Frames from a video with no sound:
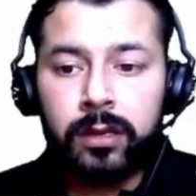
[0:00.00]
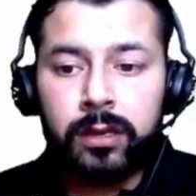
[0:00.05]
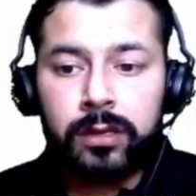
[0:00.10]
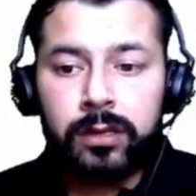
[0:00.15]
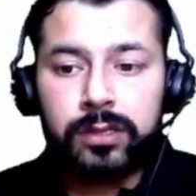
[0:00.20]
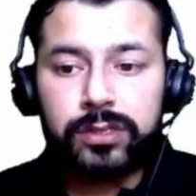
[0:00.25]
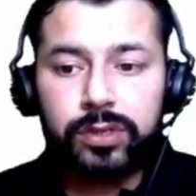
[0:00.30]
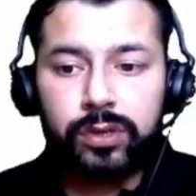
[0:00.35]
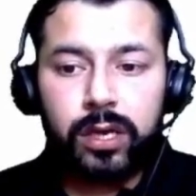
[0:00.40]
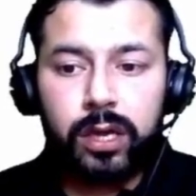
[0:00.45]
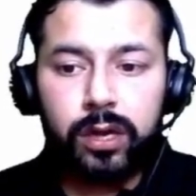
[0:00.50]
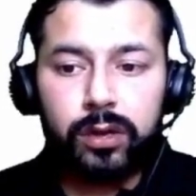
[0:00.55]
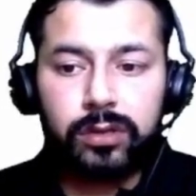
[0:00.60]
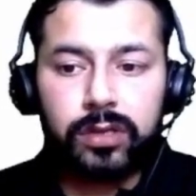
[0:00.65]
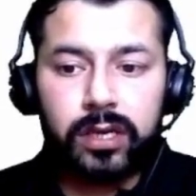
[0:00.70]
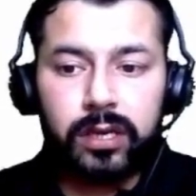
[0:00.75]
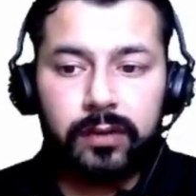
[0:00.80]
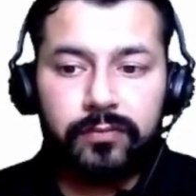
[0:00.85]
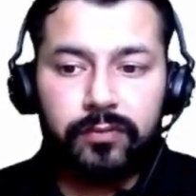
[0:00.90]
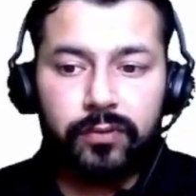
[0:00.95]
So now the
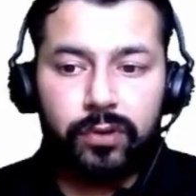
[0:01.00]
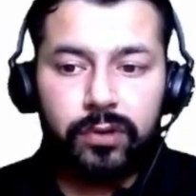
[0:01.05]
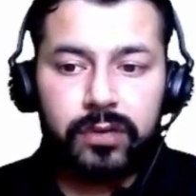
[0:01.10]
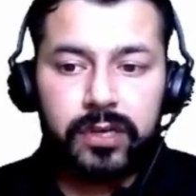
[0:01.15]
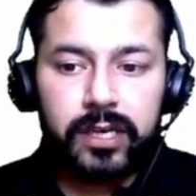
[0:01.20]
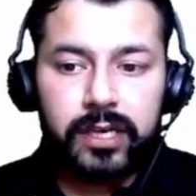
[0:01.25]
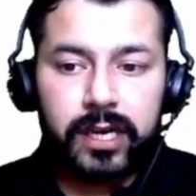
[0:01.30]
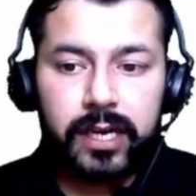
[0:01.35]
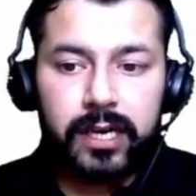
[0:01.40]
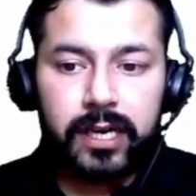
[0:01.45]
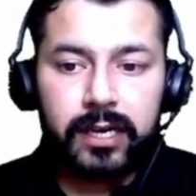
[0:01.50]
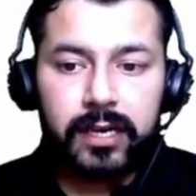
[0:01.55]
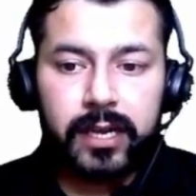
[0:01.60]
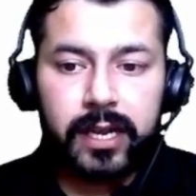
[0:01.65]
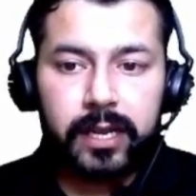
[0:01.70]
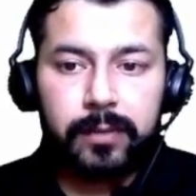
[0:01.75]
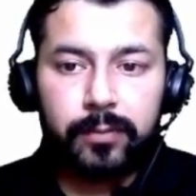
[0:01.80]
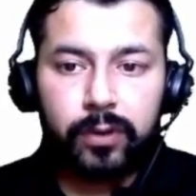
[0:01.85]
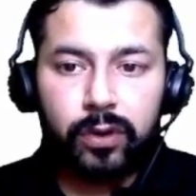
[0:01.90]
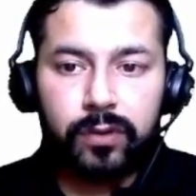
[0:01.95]
default data
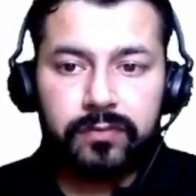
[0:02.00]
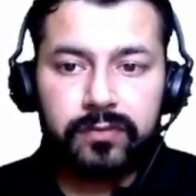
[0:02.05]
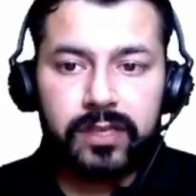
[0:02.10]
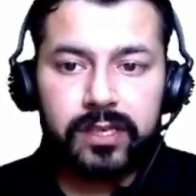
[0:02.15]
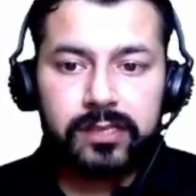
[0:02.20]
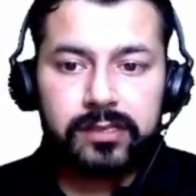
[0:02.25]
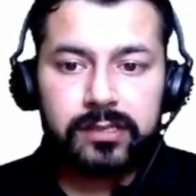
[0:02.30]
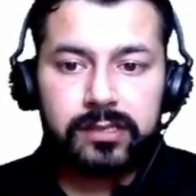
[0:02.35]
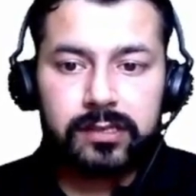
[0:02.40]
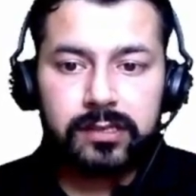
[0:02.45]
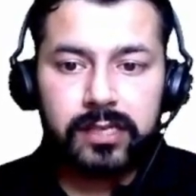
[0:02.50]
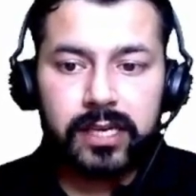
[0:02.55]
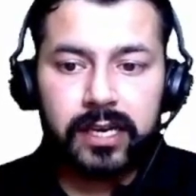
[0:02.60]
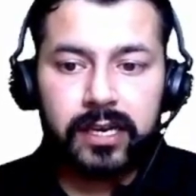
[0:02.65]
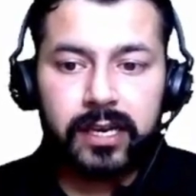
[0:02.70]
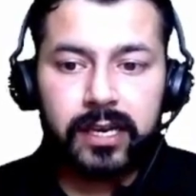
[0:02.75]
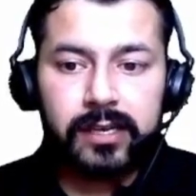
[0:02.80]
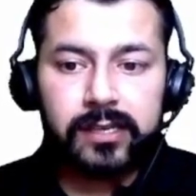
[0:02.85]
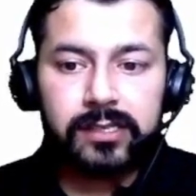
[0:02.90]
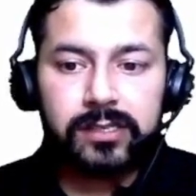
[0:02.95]
type of this
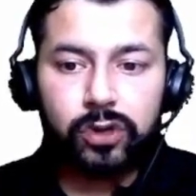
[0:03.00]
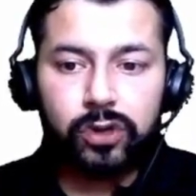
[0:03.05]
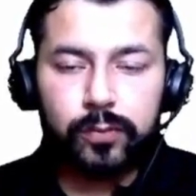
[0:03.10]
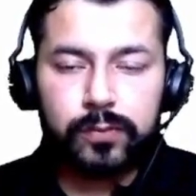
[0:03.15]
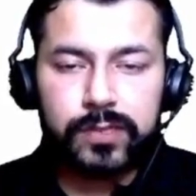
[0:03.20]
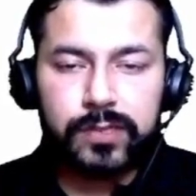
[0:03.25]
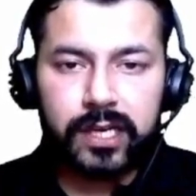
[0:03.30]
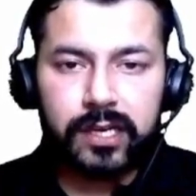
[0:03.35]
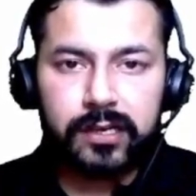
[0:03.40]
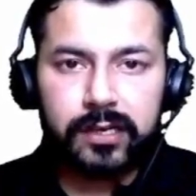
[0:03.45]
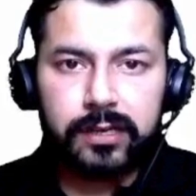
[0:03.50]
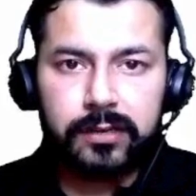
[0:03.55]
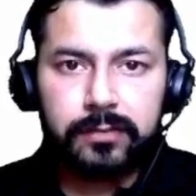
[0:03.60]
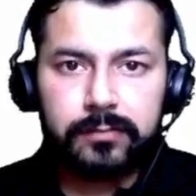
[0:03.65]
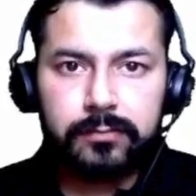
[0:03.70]
data is object,